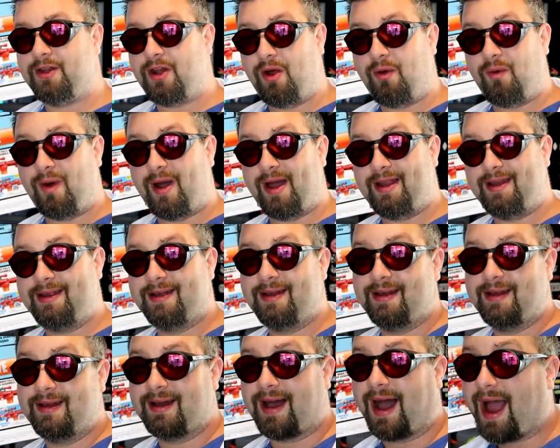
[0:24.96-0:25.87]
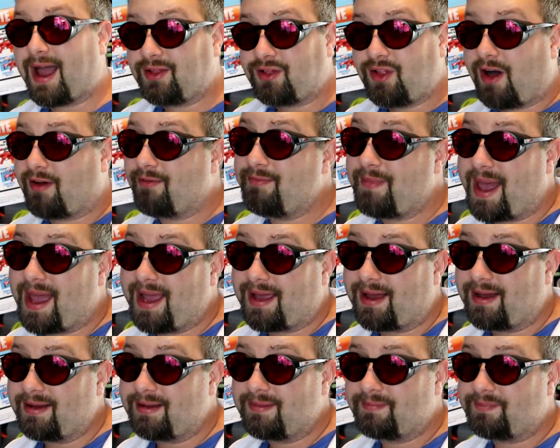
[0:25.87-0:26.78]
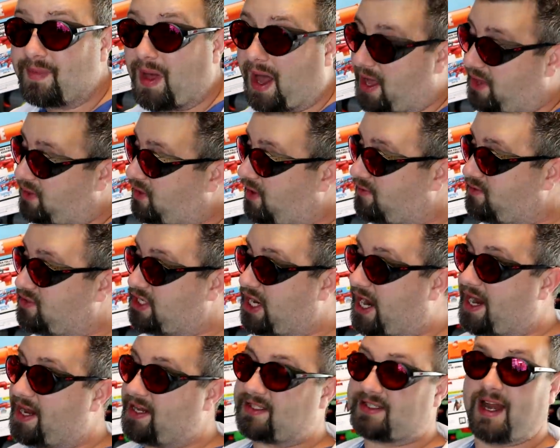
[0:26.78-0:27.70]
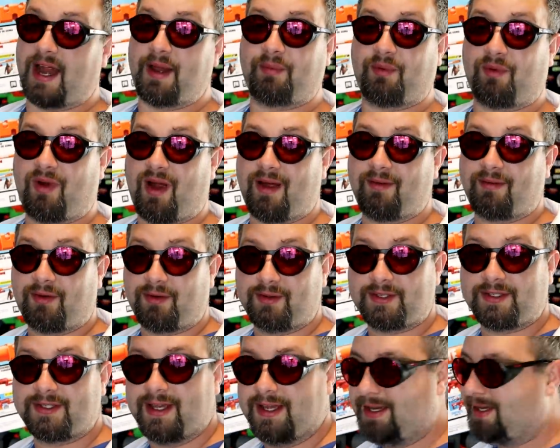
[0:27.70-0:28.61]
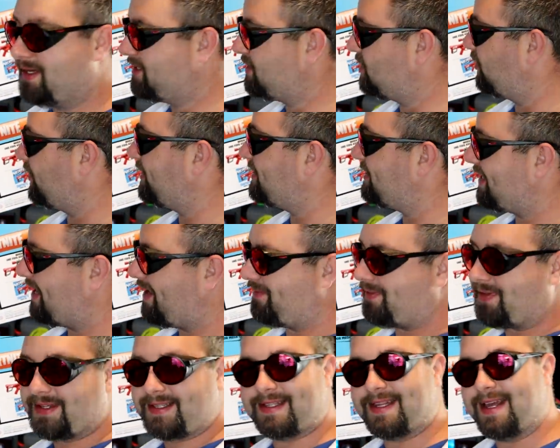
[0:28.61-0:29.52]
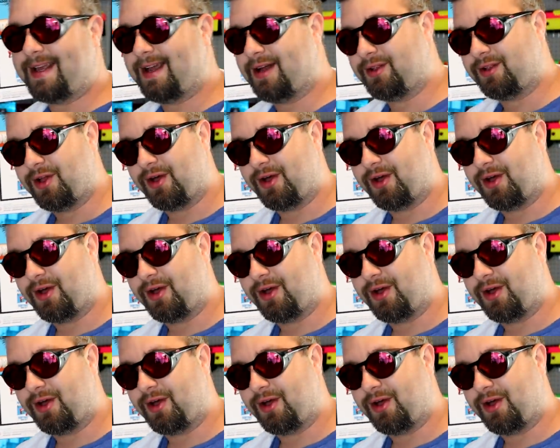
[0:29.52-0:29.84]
you know what? I love Mega, I love giant sniper rifles, so let's give this thing a